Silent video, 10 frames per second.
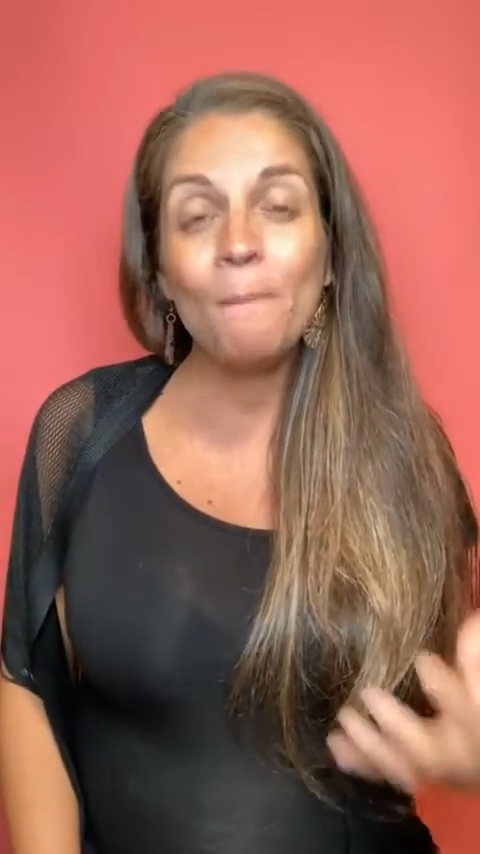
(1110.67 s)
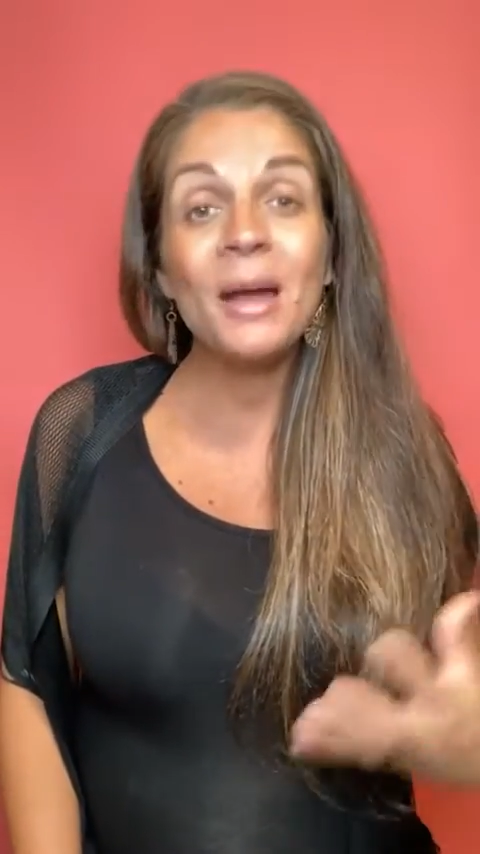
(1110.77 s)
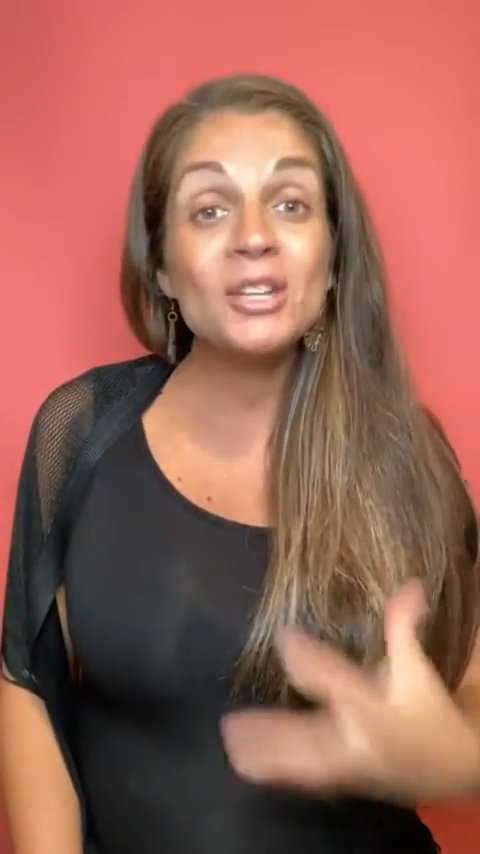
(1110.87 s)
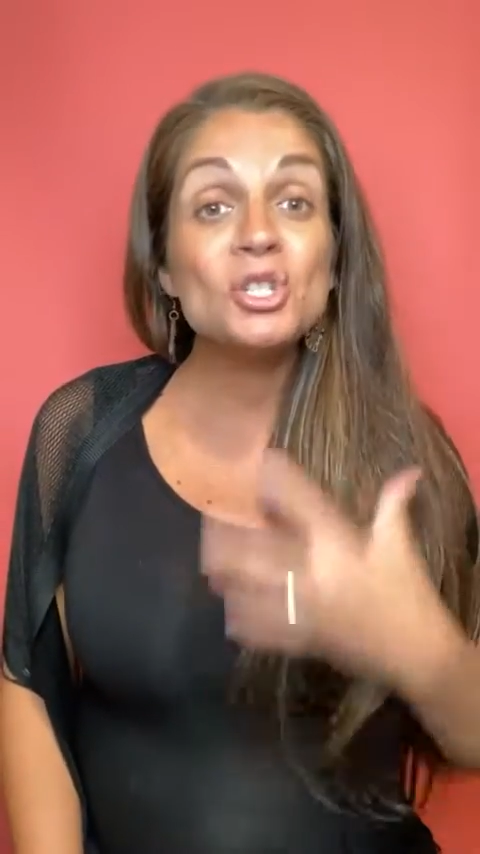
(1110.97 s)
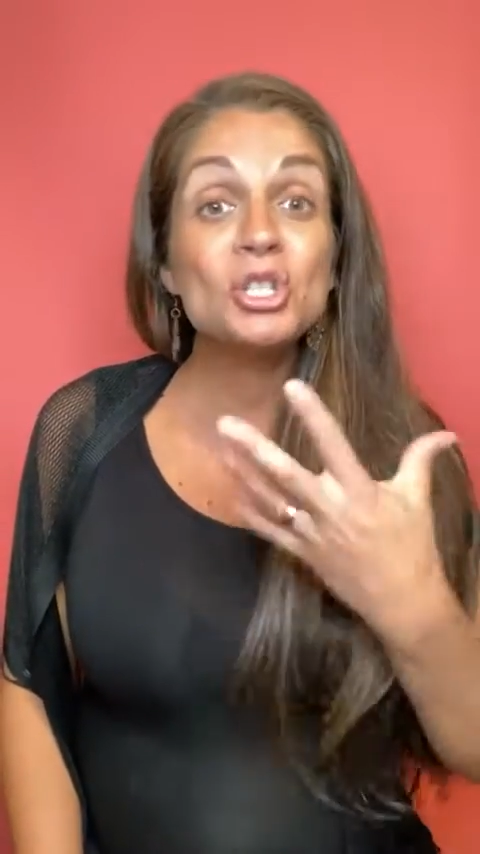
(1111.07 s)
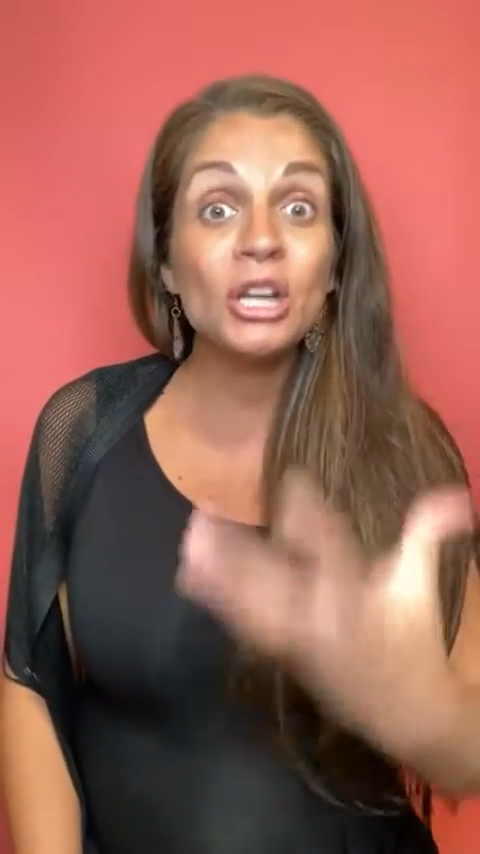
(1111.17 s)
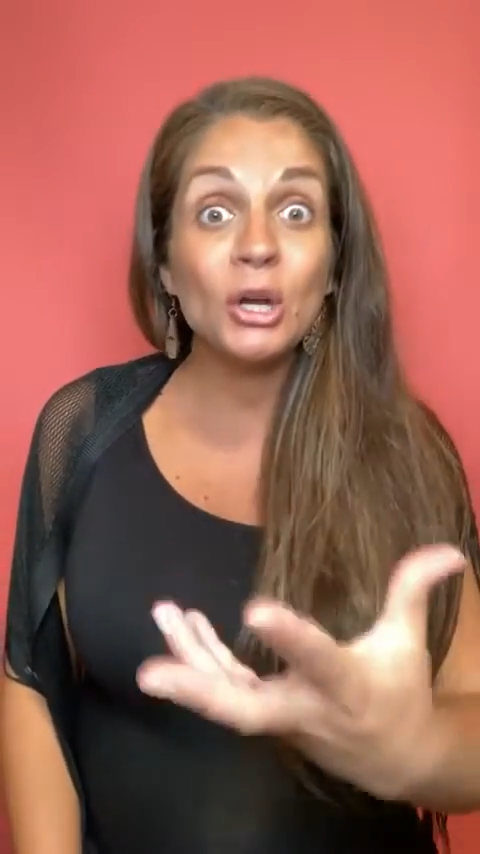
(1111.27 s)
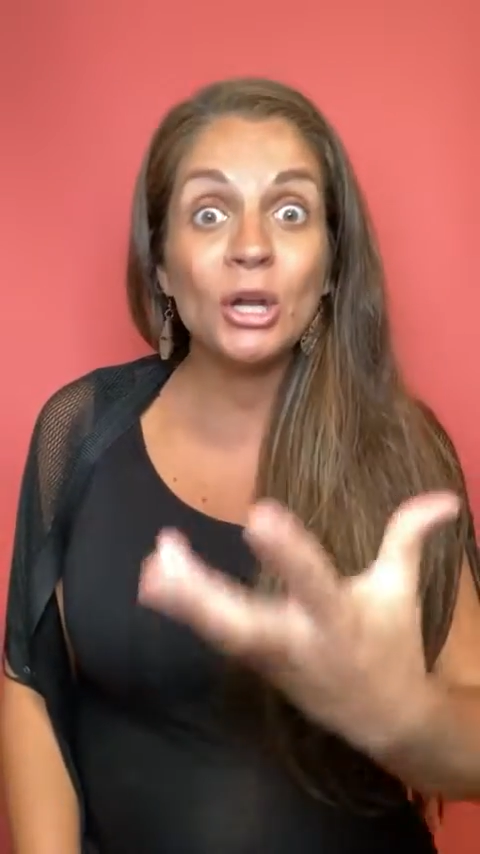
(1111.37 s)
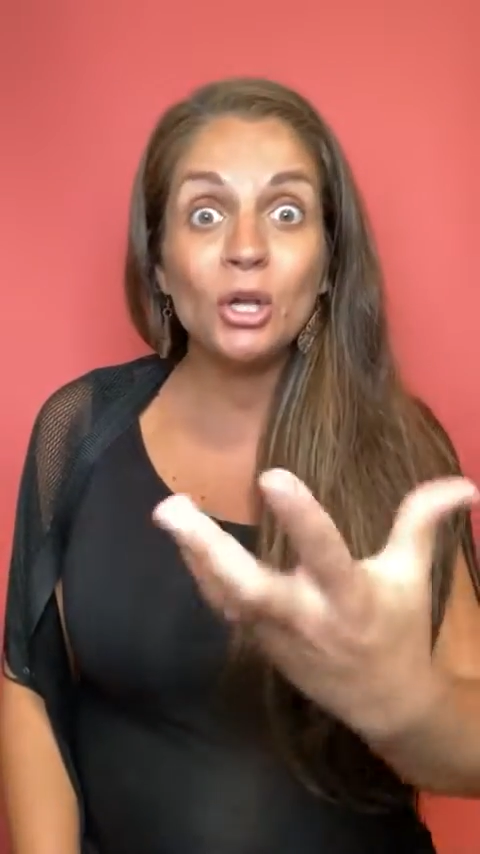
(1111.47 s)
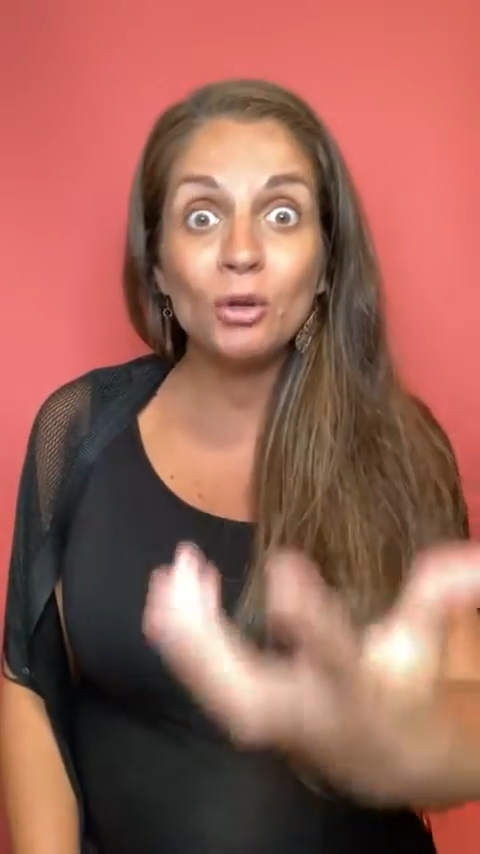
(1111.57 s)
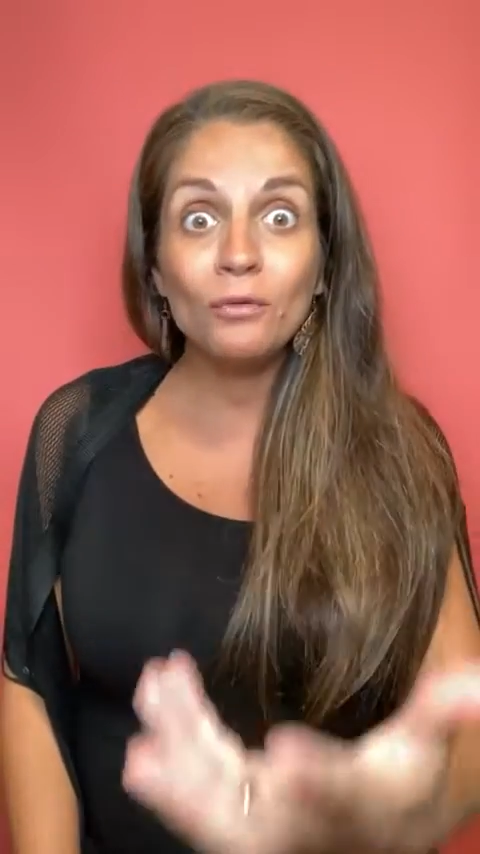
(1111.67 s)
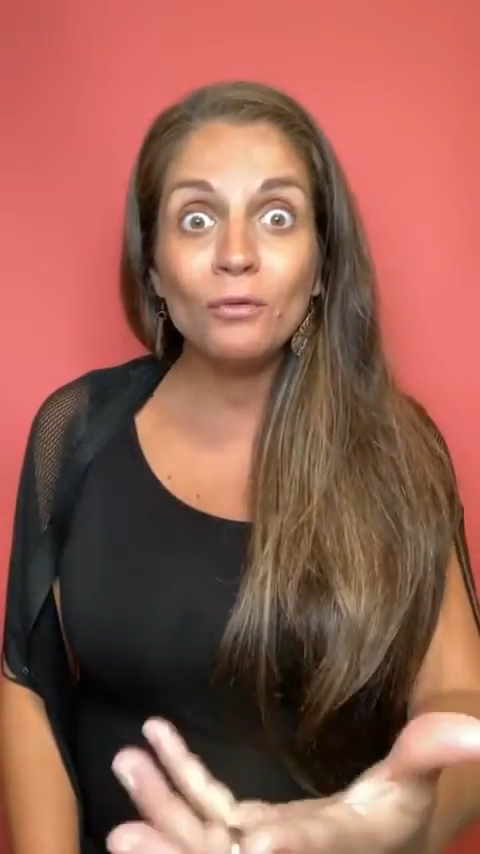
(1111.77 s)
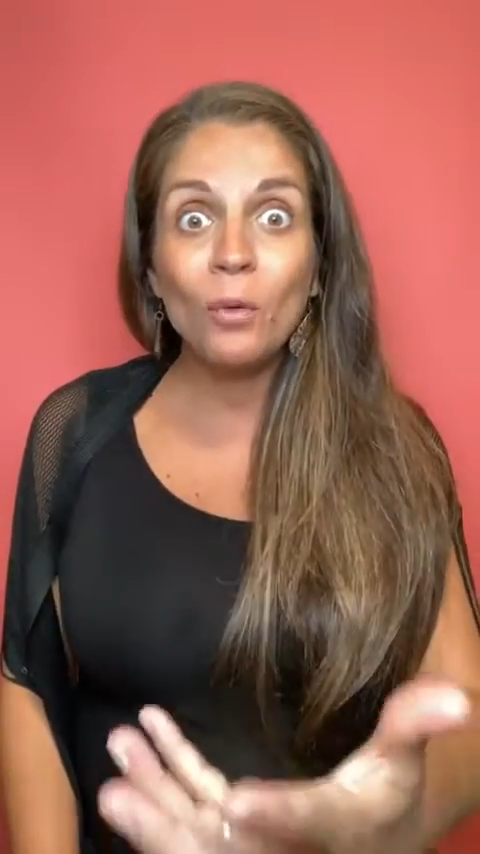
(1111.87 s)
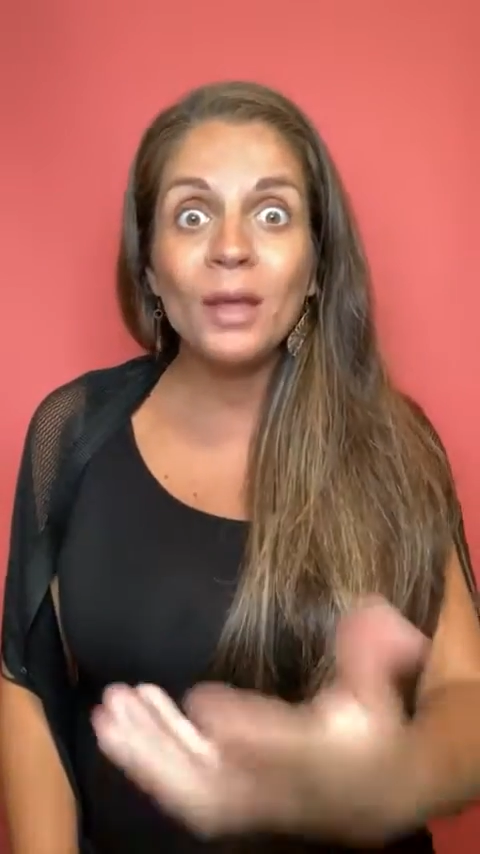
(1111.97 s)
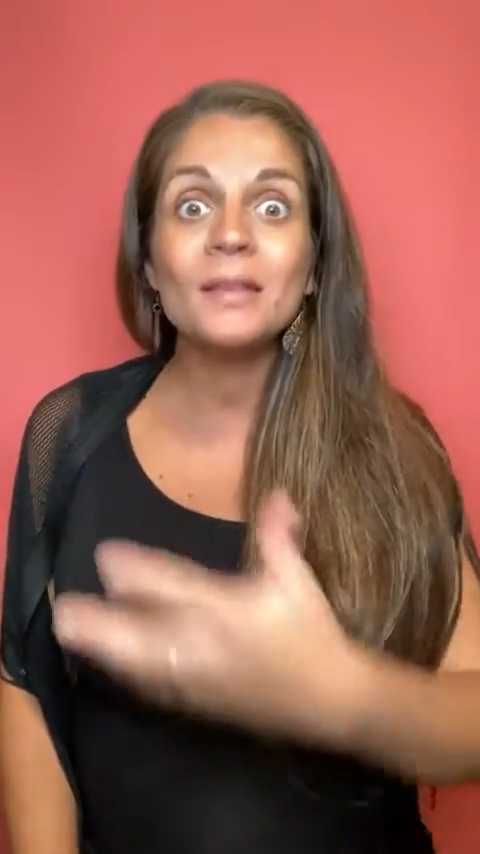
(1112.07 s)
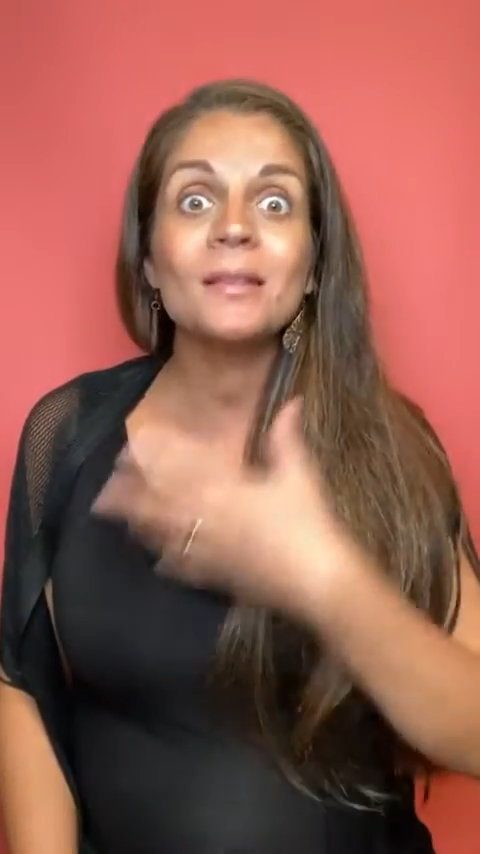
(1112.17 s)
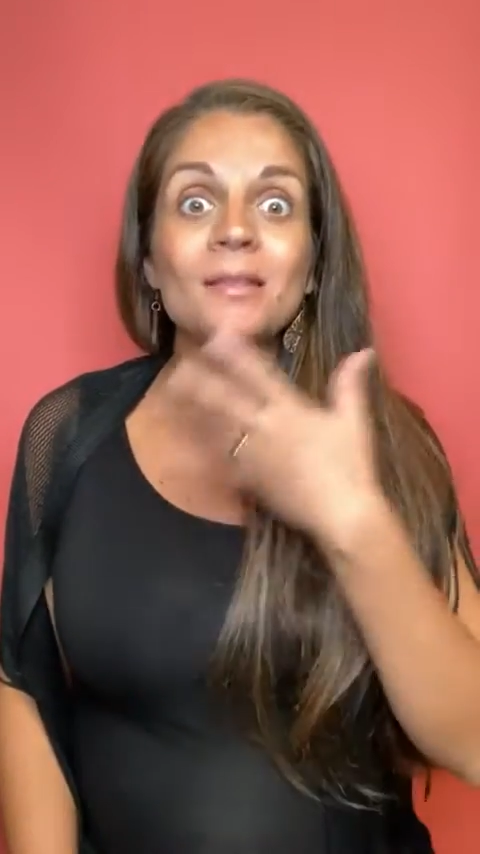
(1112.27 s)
By sharing your voice